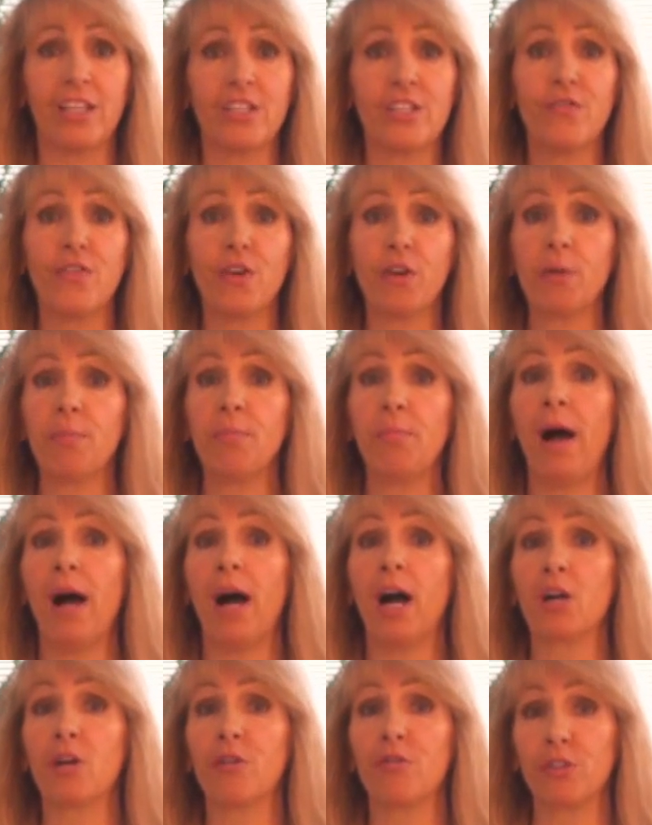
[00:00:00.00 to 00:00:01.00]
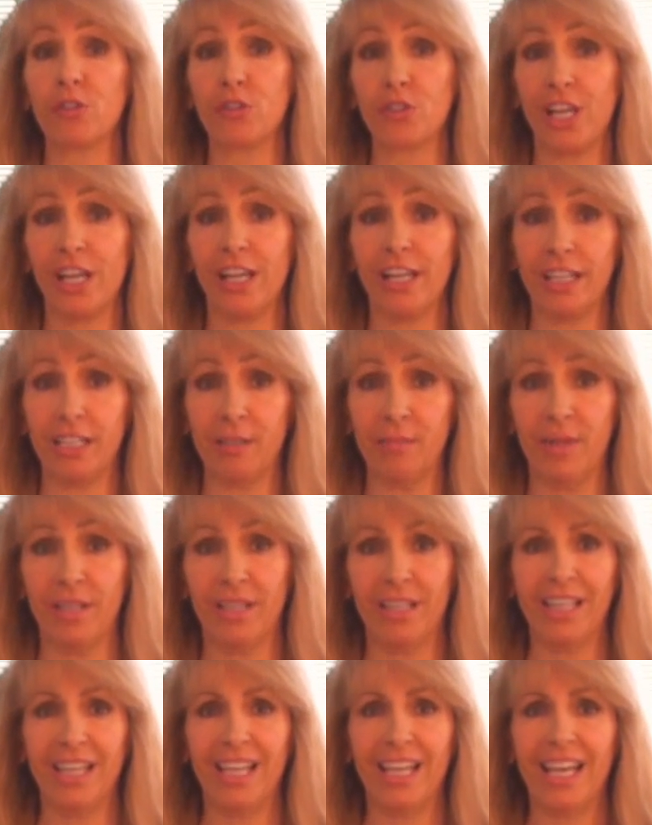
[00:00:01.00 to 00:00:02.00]
It's a very powerful time.
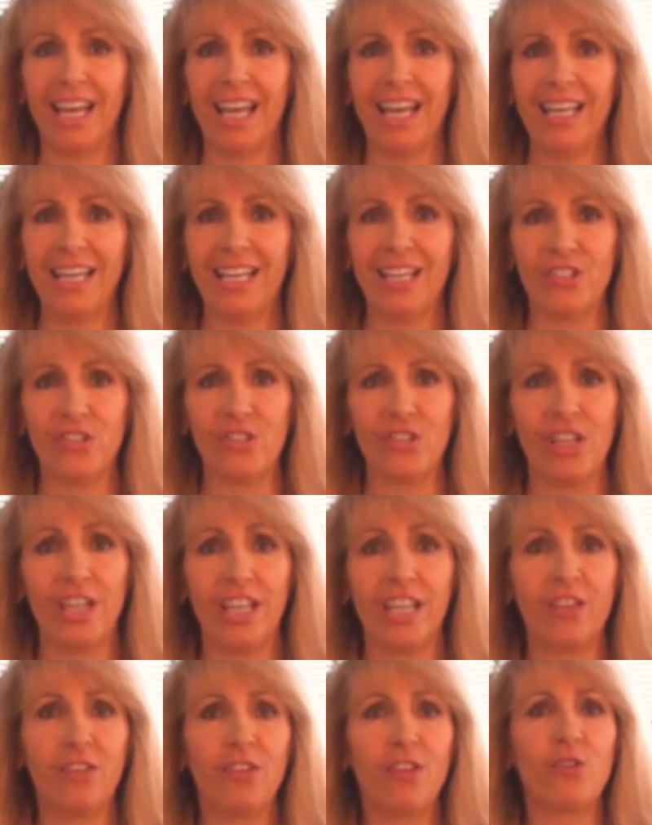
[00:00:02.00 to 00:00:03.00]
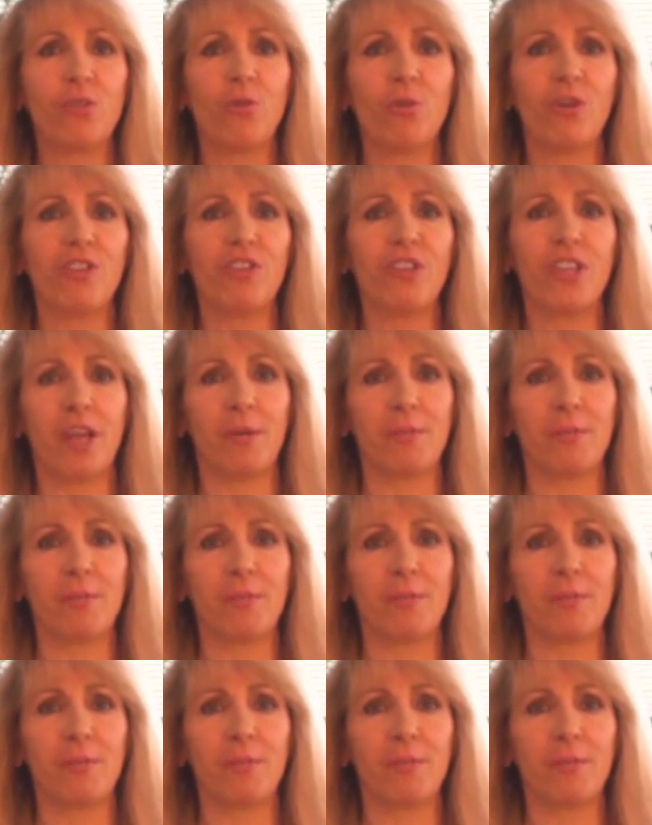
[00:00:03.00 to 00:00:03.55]
And in the northern